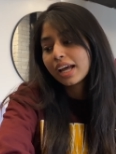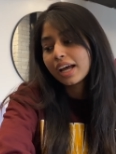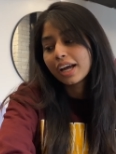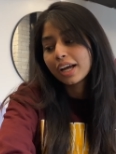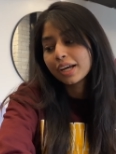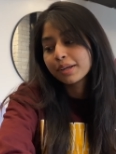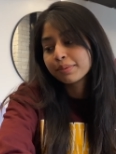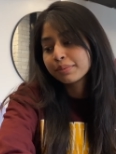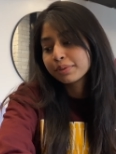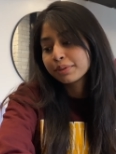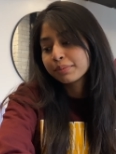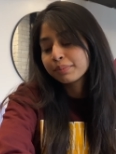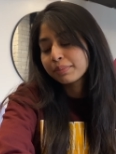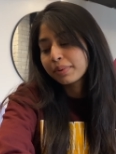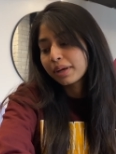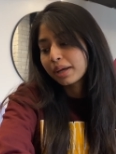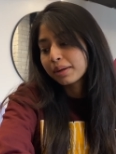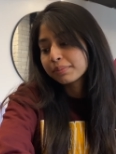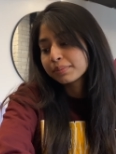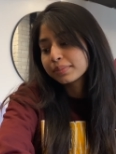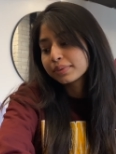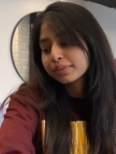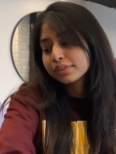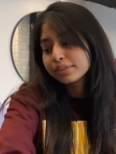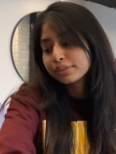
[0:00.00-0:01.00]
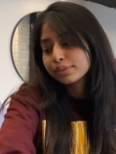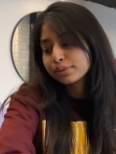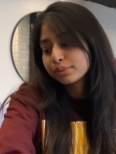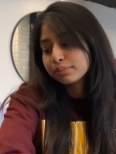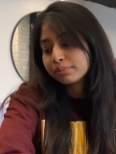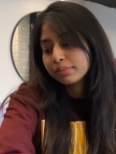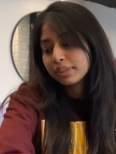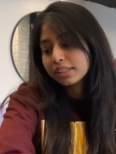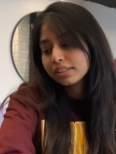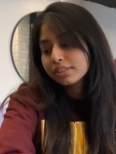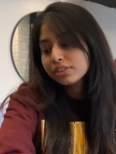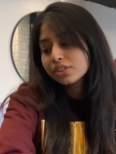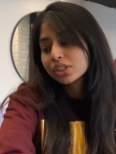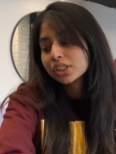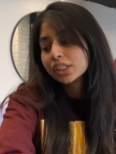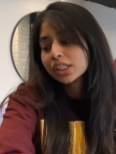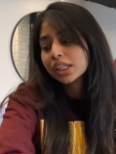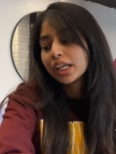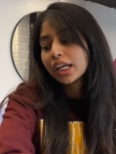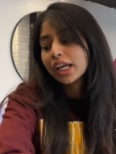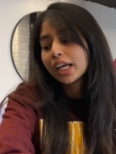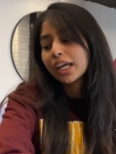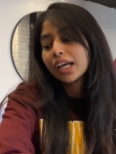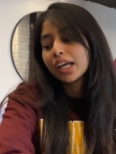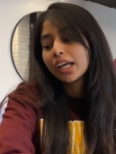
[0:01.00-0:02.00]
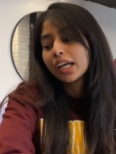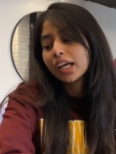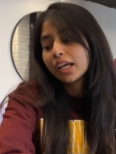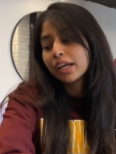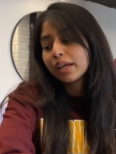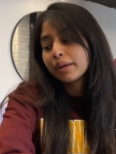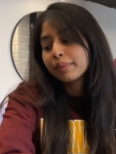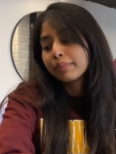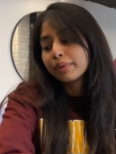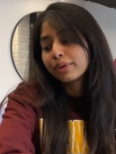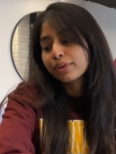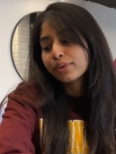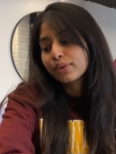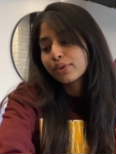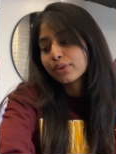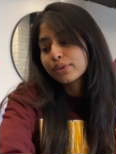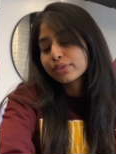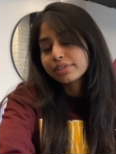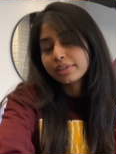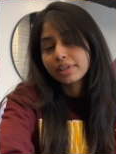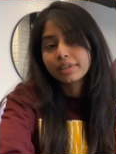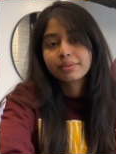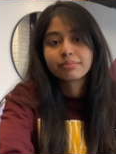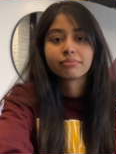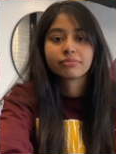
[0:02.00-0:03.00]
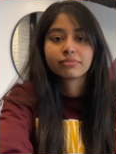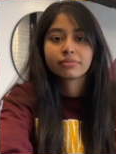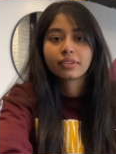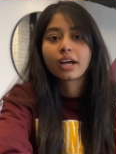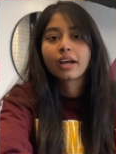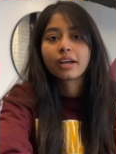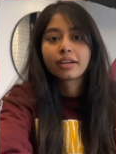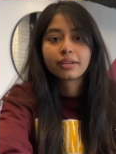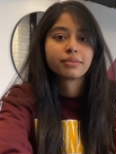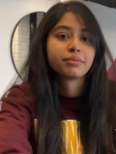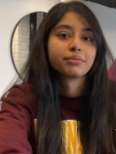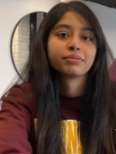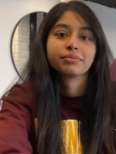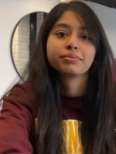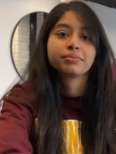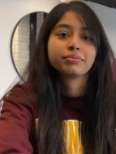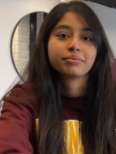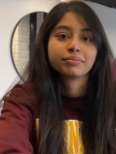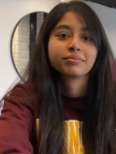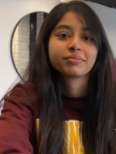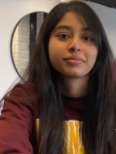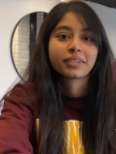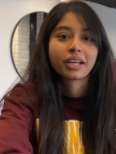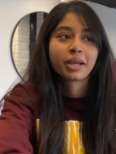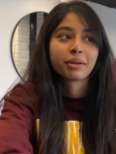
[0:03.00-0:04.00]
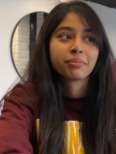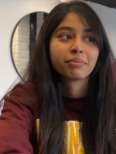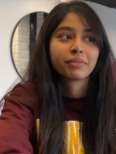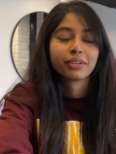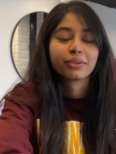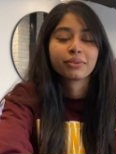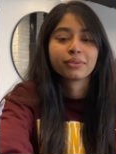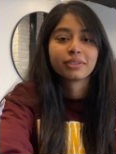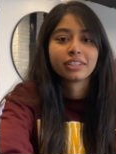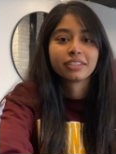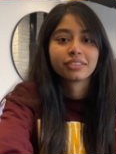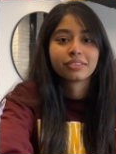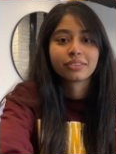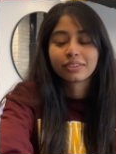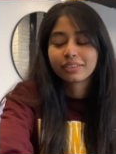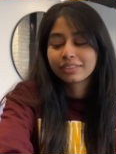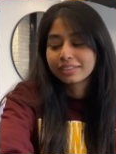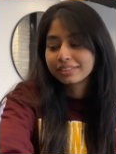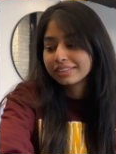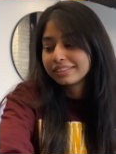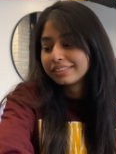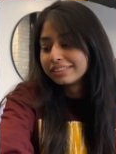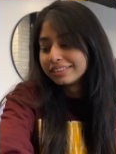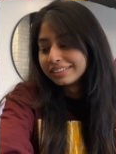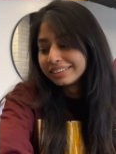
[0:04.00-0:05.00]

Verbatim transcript: I've been pampered too much because I, I've, I'm the only daughter.